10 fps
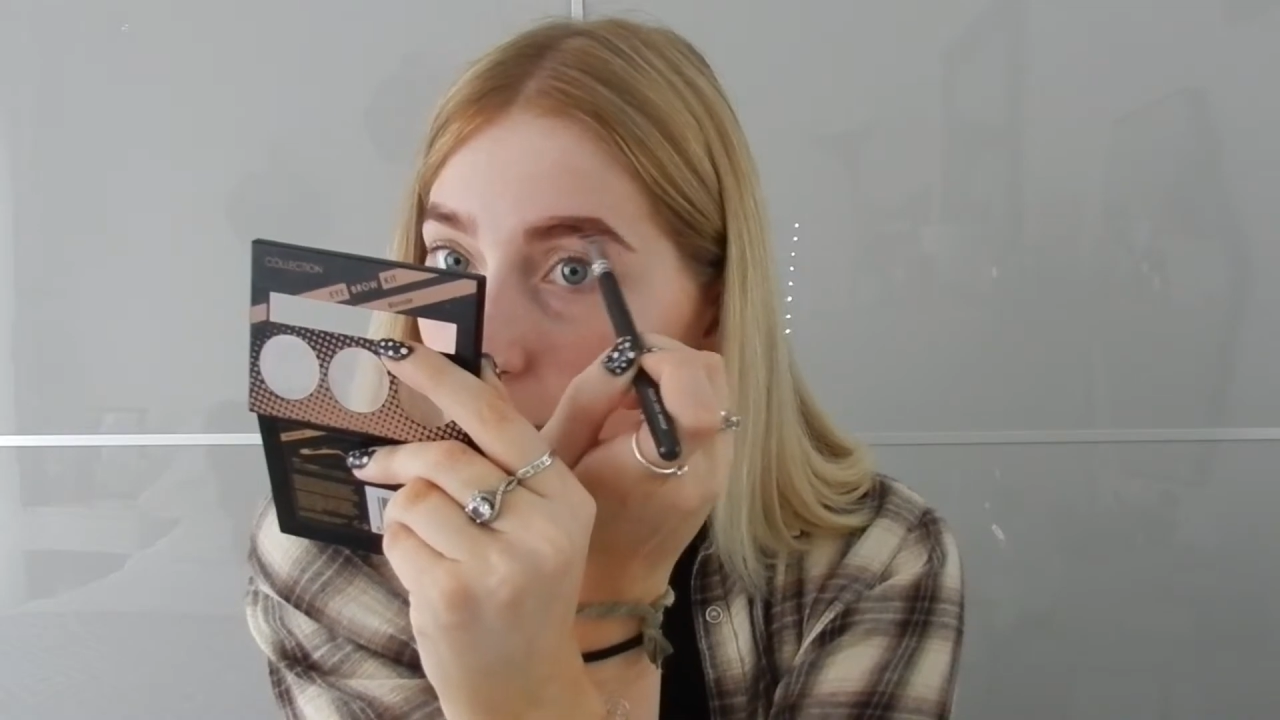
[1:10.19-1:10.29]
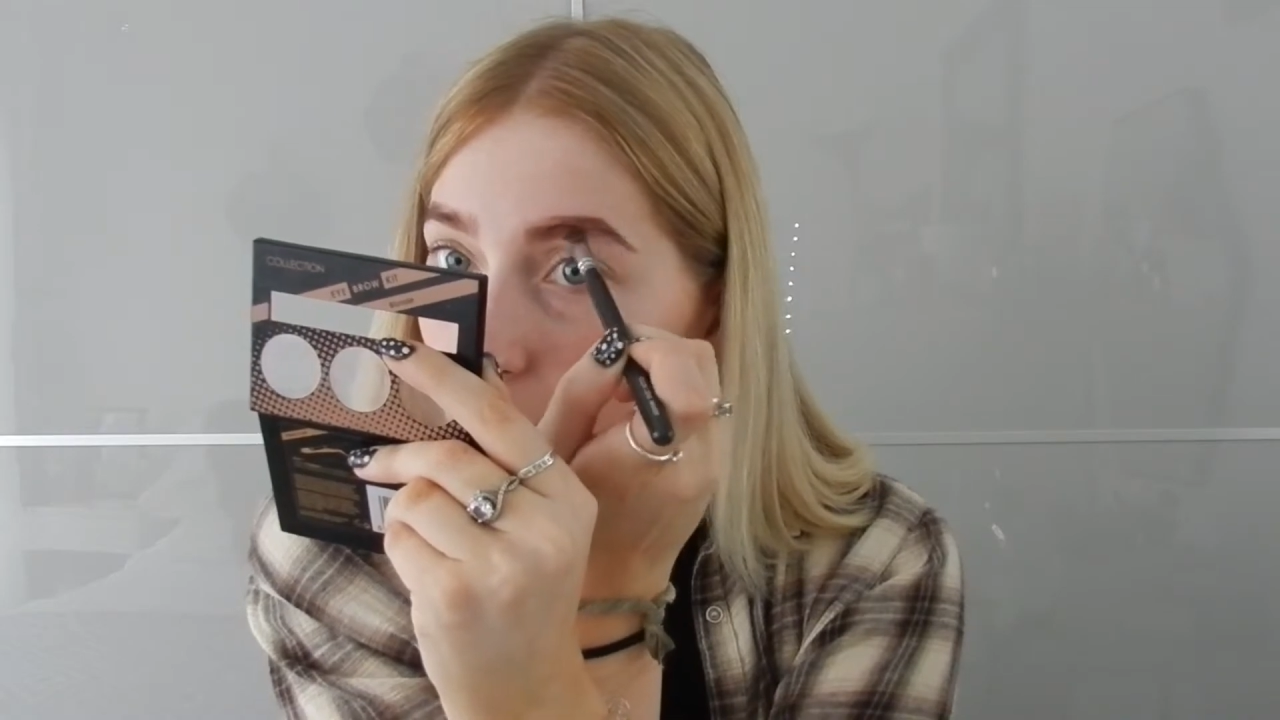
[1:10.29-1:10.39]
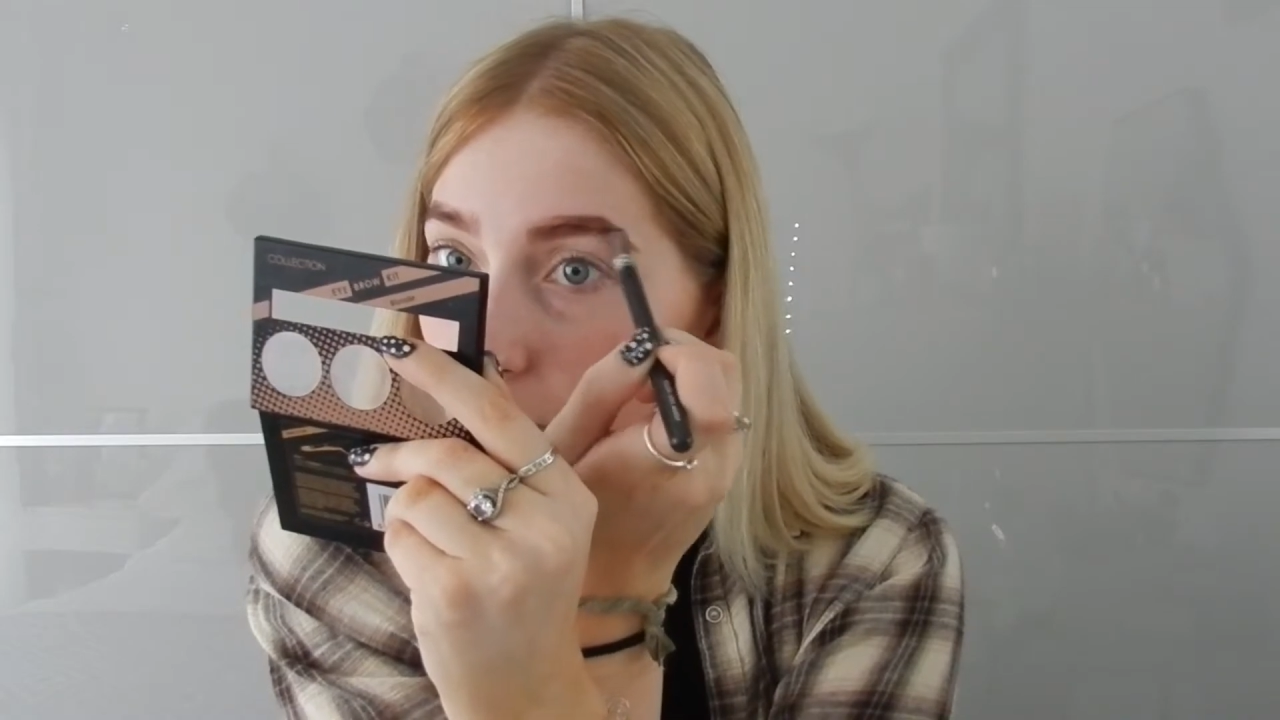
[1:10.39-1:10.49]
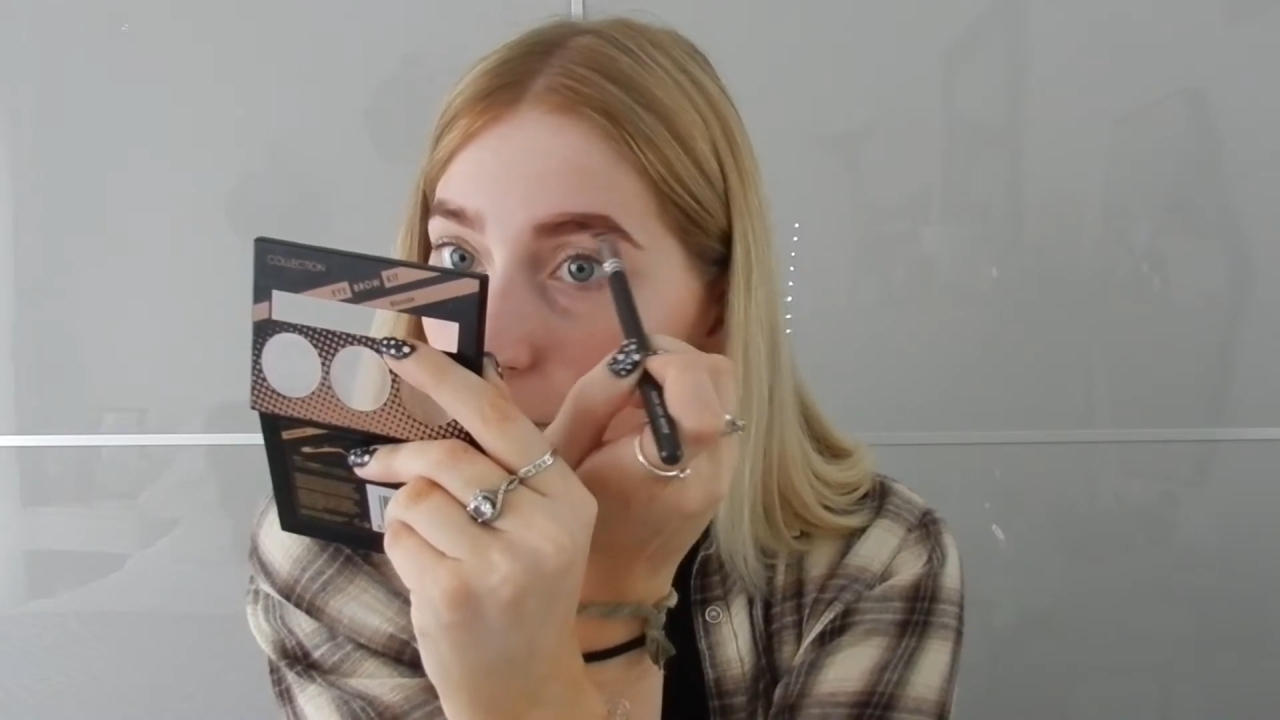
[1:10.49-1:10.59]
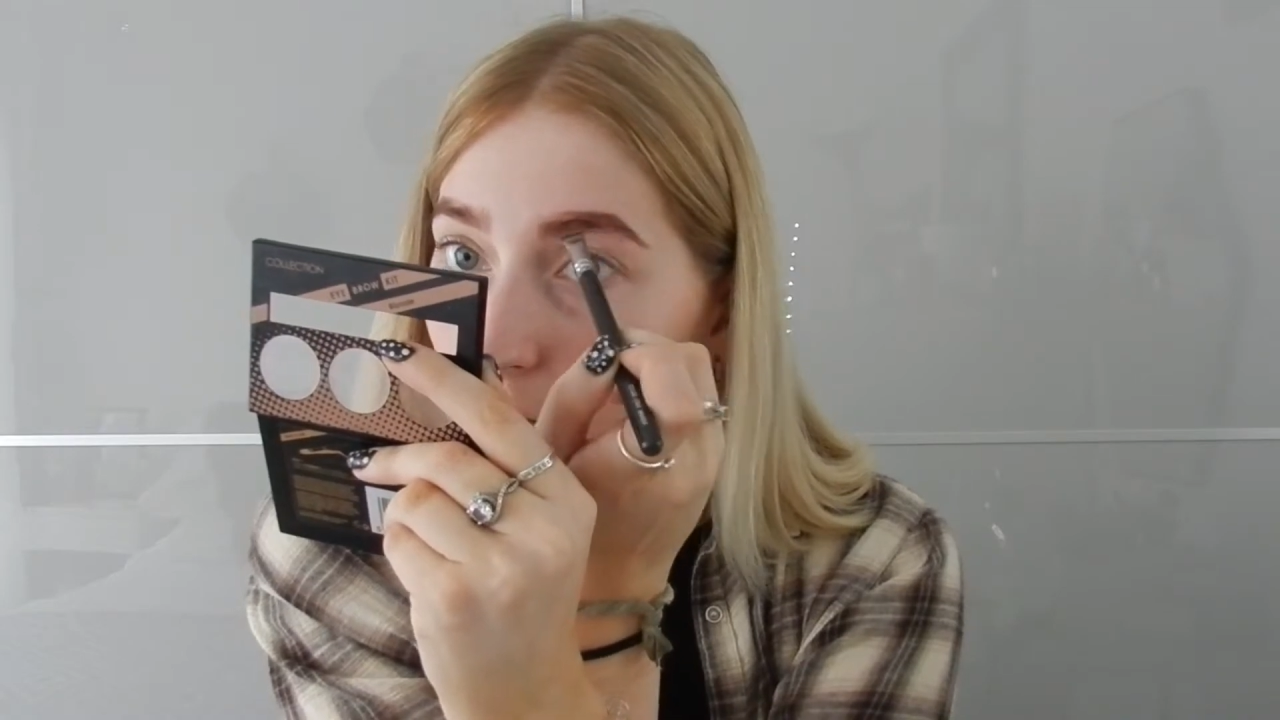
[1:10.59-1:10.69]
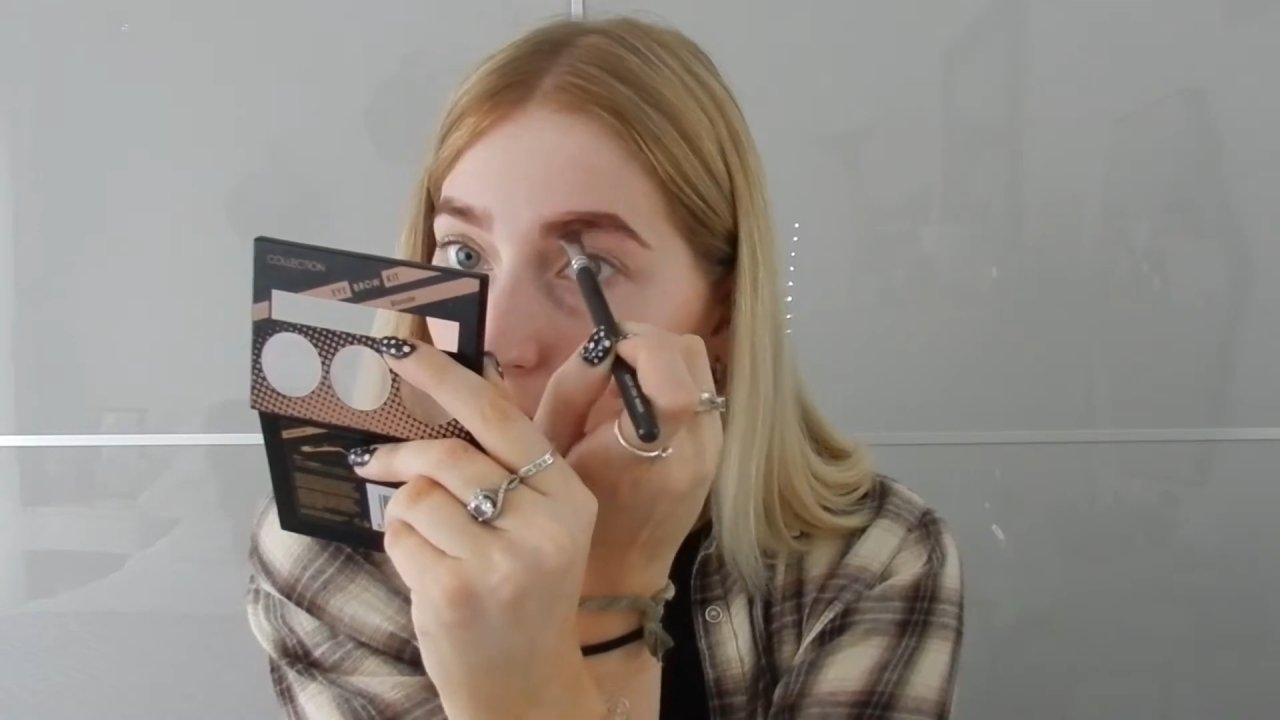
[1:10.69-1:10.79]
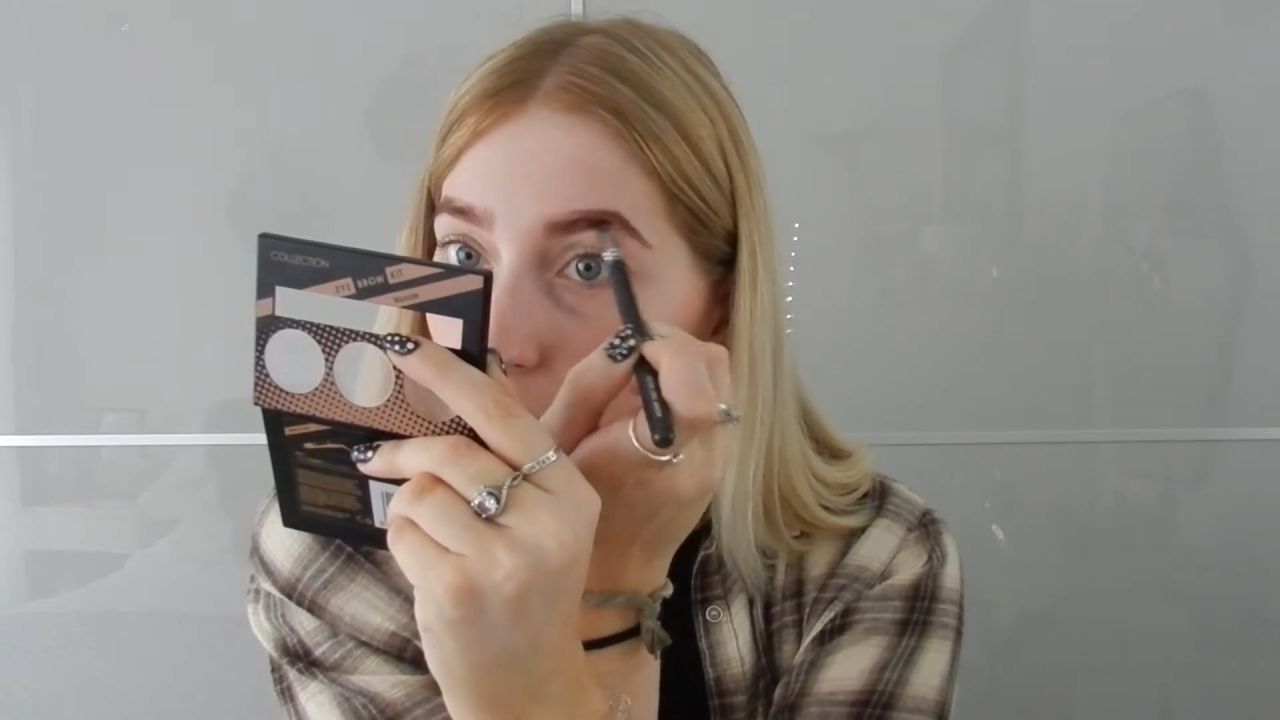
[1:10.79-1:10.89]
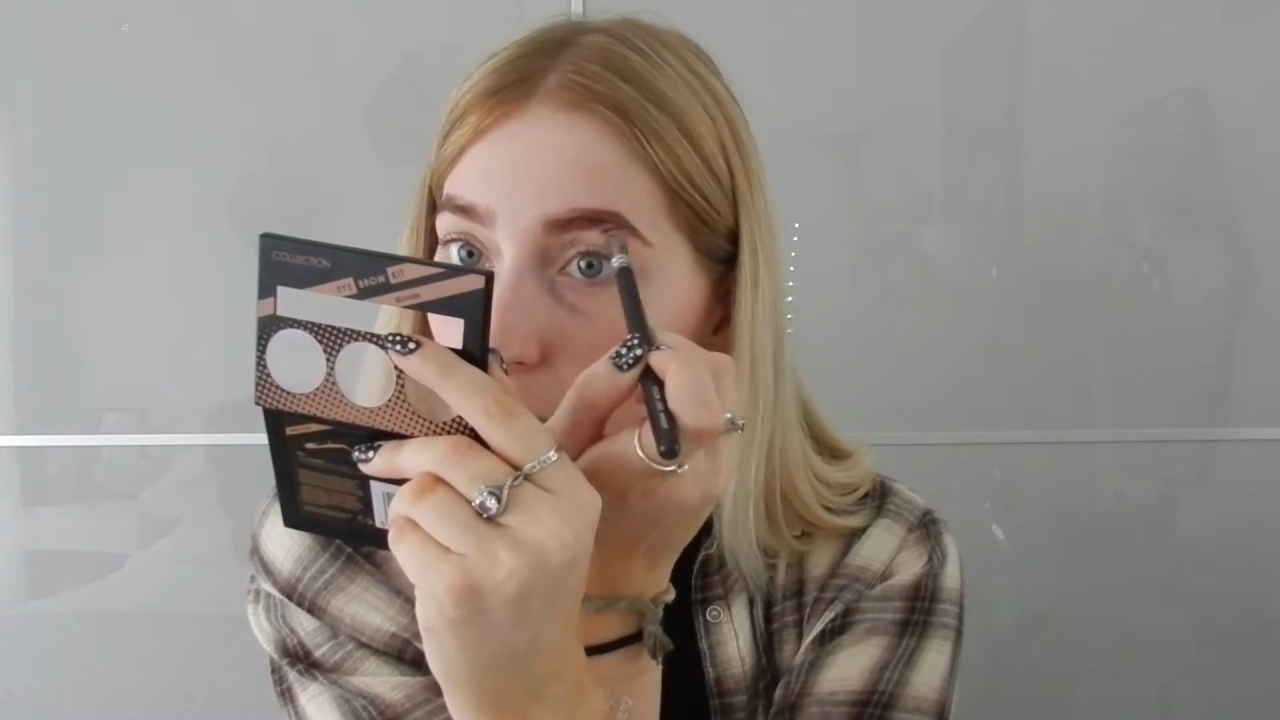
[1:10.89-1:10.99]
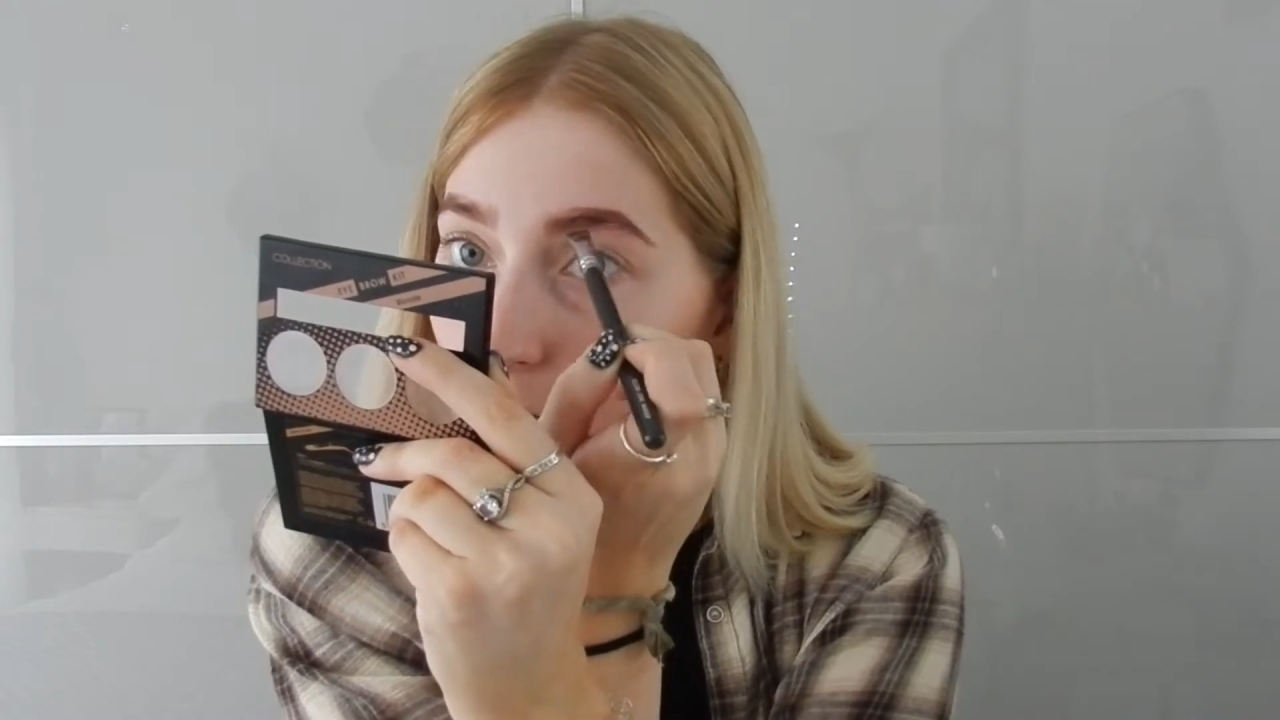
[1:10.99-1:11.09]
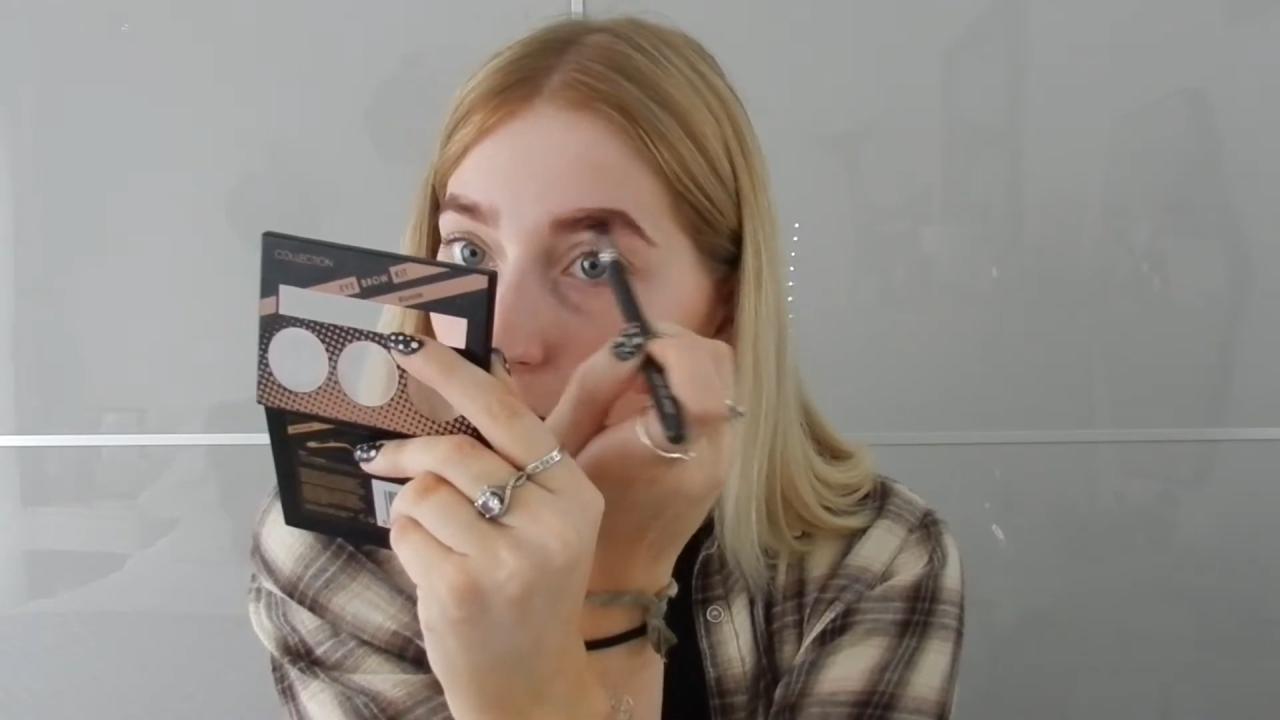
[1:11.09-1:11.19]

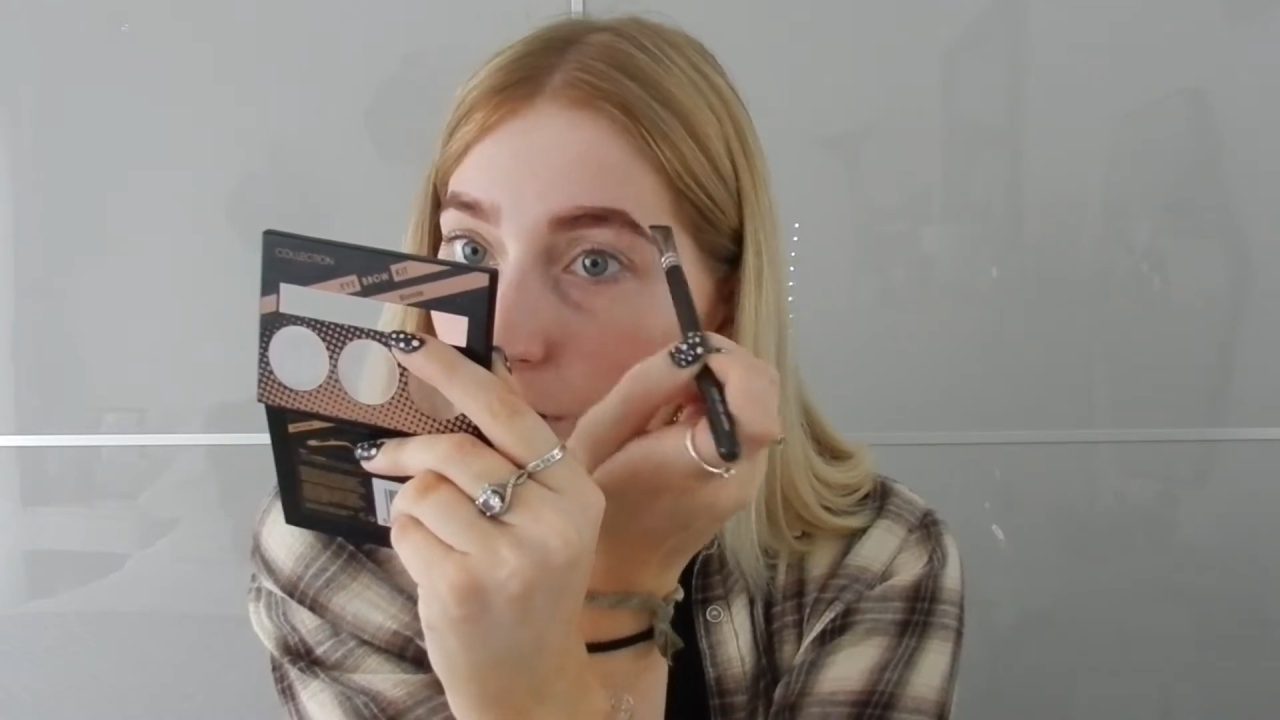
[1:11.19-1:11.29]
people.